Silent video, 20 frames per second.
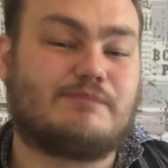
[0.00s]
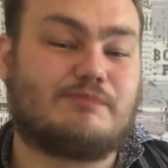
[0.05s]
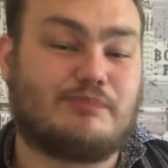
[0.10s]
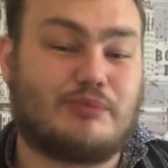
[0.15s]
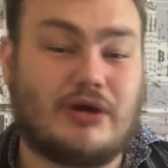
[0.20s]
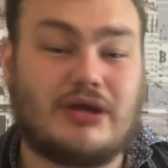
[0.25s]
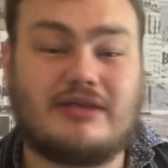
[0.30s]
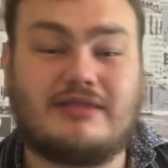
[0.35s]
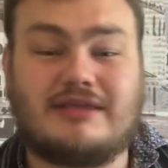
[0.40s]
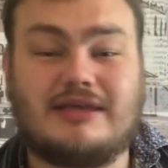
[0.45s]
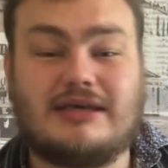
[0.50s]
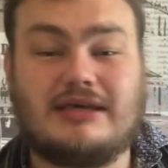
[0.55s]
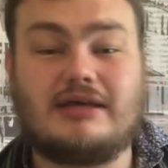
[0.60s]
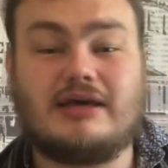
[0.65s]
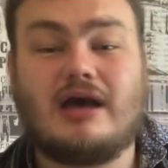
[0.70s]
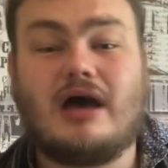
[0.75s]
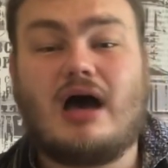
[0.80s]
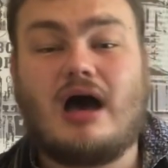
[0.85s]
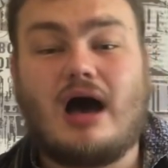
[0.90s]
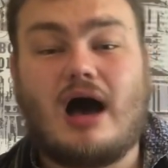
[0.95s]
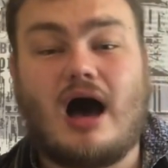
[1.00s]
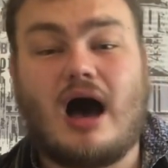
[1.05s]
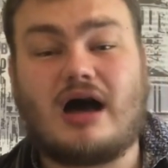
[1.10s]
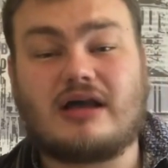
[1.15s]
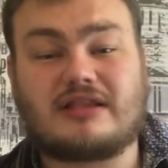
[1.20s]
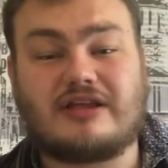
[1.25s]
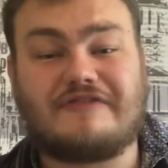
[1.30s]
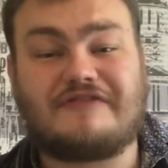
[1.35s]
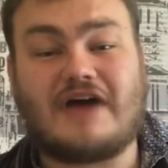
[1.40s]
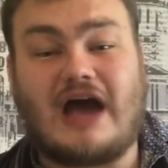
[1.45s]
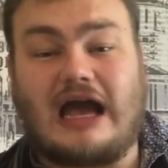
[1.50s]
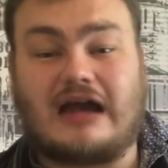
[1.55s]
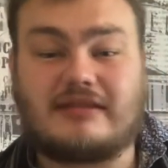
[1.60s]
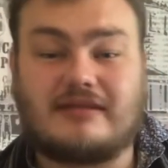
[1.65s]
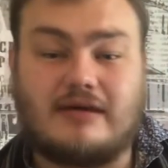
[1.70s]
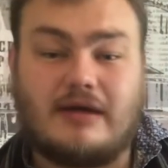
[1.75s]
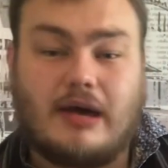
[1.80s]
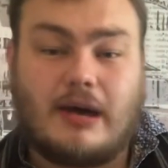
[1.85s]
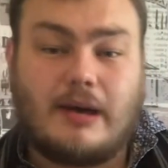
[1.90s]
bring the artifact